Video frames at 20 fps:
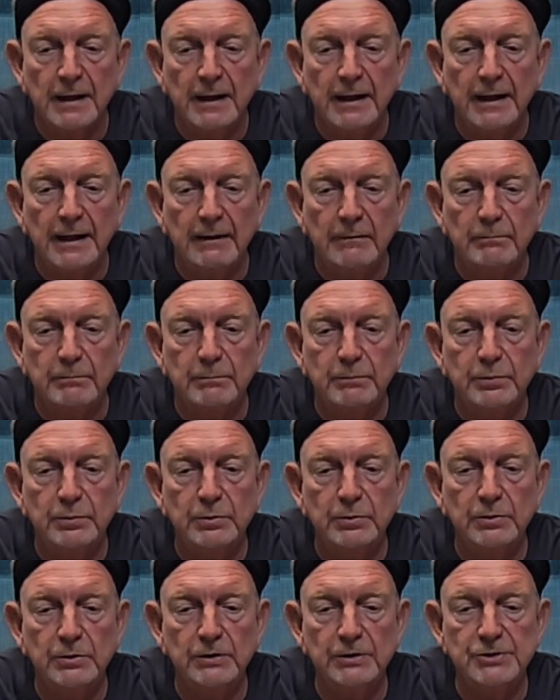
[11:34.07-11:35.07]
and
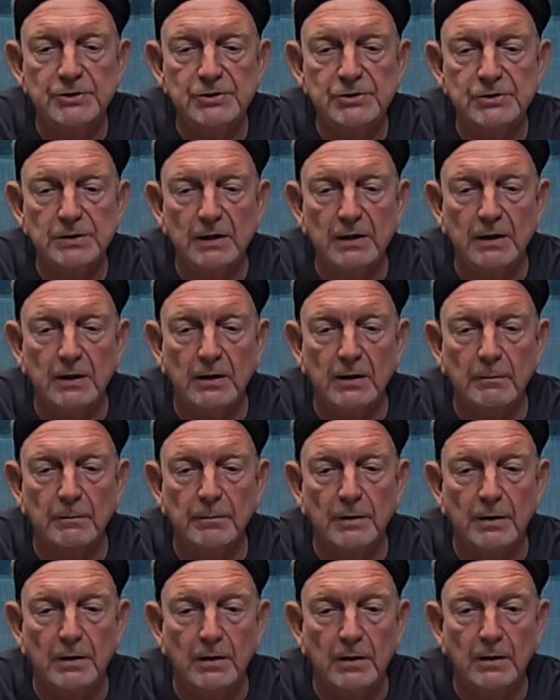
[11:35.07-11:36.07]
push our
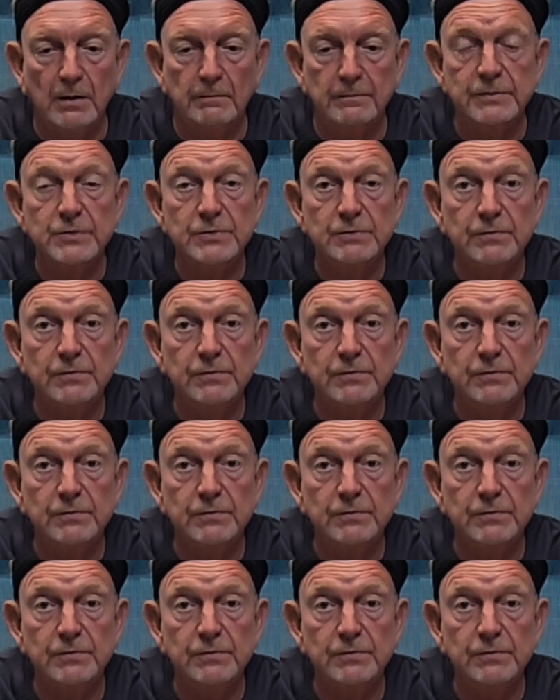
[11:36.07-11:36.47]
palms